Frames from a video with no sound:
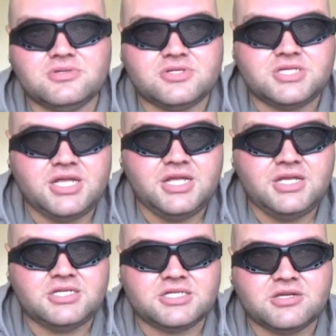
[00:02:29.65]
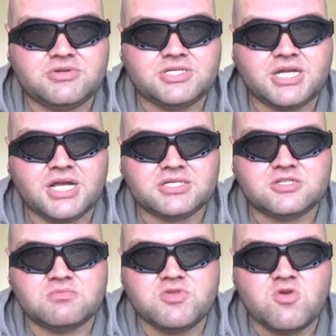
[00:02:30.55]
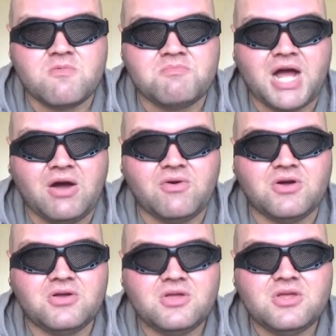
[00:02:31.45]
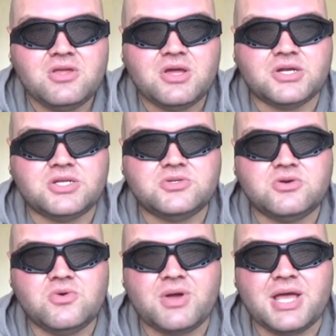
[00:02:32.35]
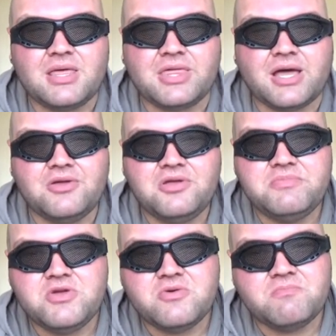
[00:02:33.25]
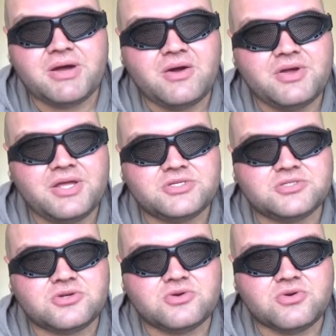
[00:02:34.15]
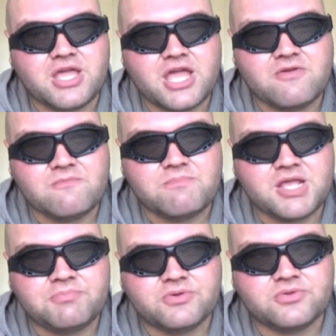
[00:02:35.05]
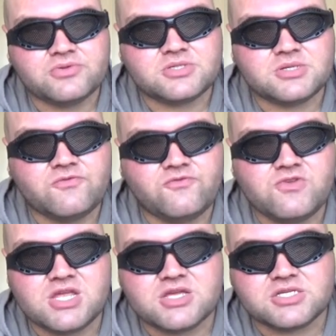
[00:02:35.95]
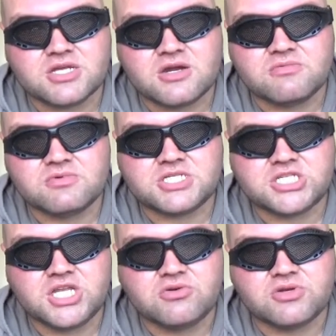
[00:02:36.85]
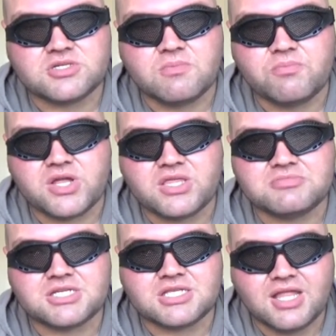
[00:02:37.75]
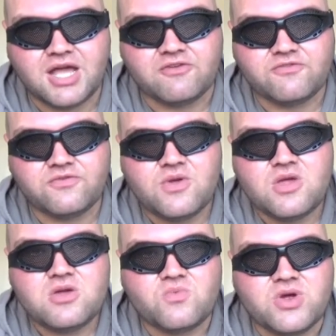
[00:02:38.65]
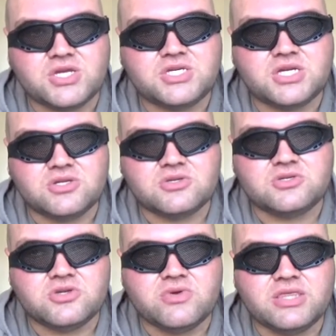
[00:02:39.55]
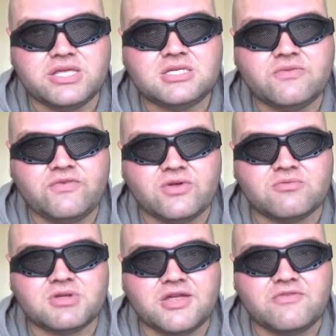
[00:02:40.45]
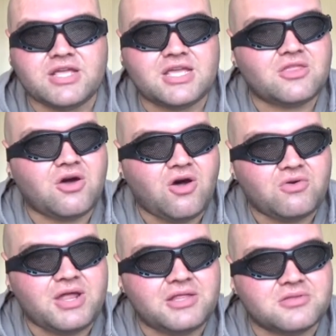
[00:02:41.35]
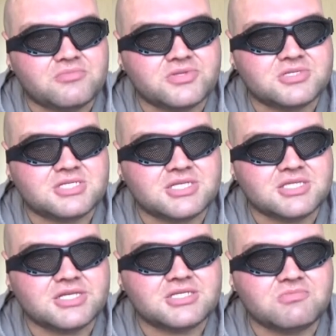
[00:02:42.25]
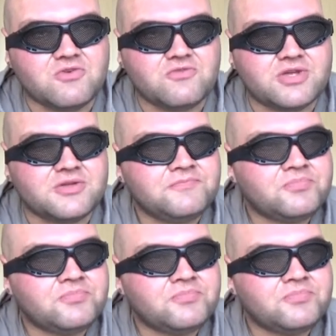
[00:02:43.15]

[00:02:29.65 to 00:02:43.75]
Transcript: she discovers she has some mutant power, and is unaware that her mutant power is to create people's fears and secrets and bring them to life, which she does do in this film, giving it the horror elements in this movie.